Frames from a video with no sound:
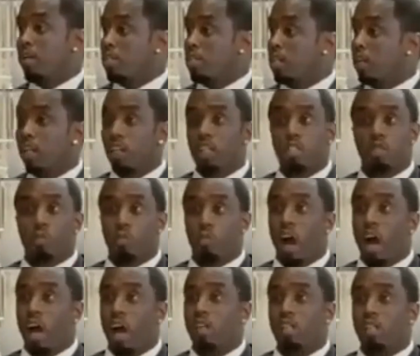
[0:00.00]
He can't trust
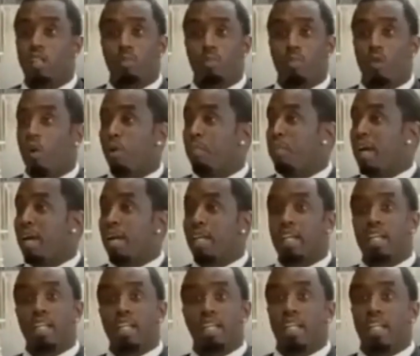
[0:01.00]
anyone, and
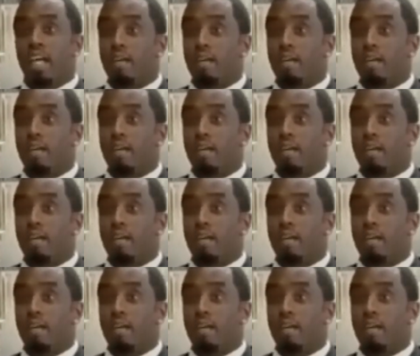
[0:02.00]
every